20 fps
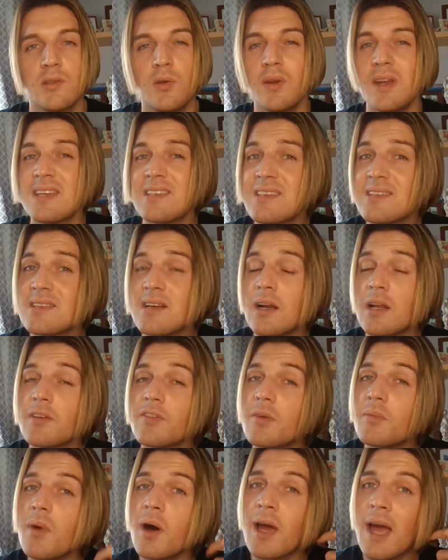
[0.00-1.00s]
not necessarily
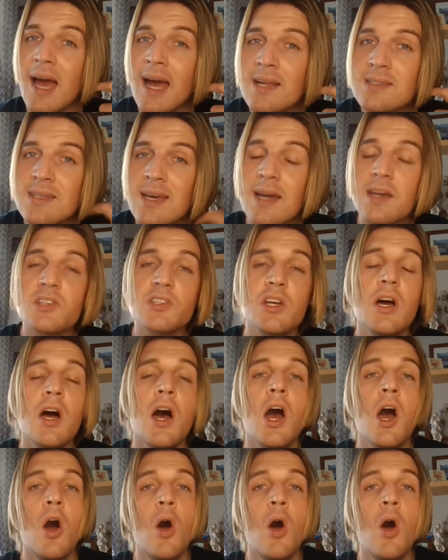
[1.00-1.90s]
for my hair texture